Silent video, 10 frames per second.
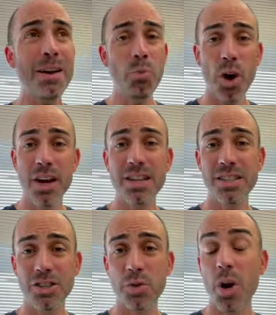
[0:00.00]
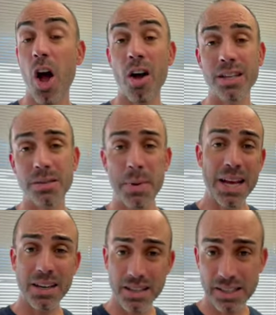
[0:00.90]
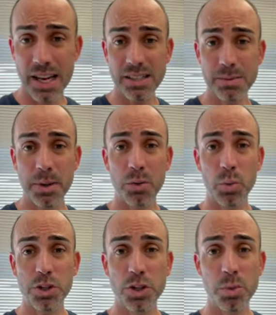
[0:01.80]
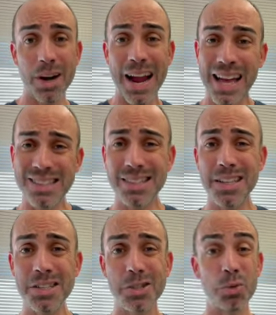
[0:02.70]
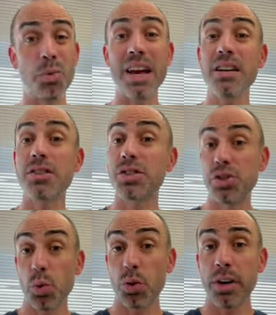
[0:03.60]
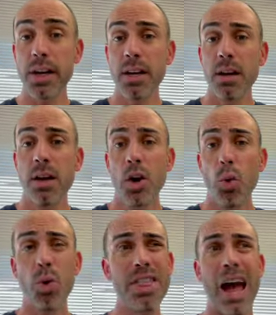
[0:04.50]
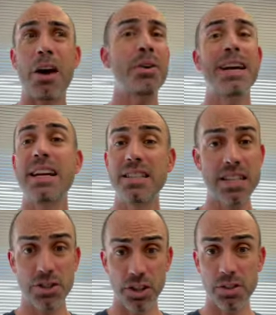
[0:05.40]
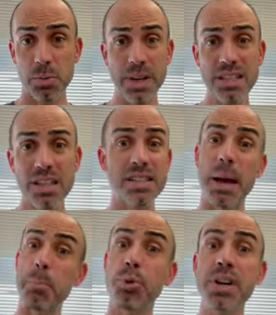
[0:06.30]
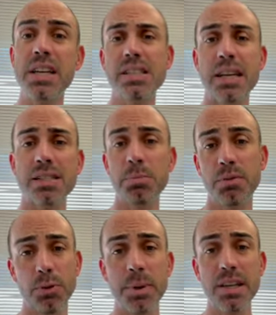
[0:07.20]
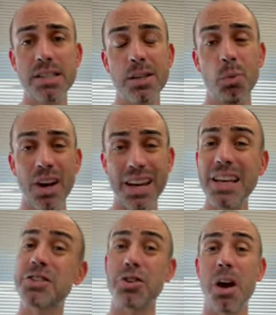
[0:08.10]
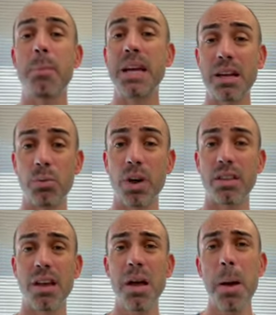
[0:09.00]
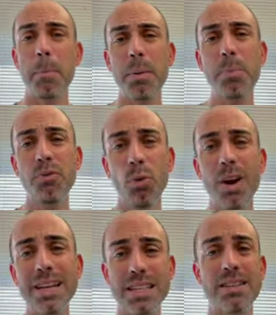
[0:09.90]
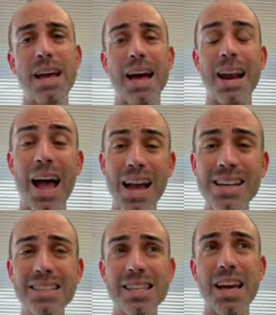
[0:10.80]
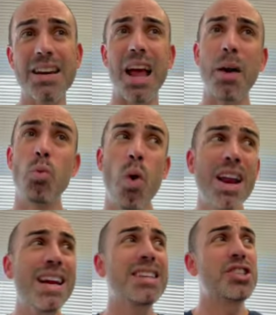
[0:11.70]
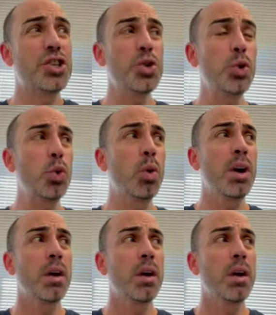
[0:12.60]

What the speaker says: wanted to do an on-demand assessment, which is where I asked the kids to write a story without any teaching. So basically it's that pre-assessment for me to see what kids are coming in with. But before I did that, I decided I wanted to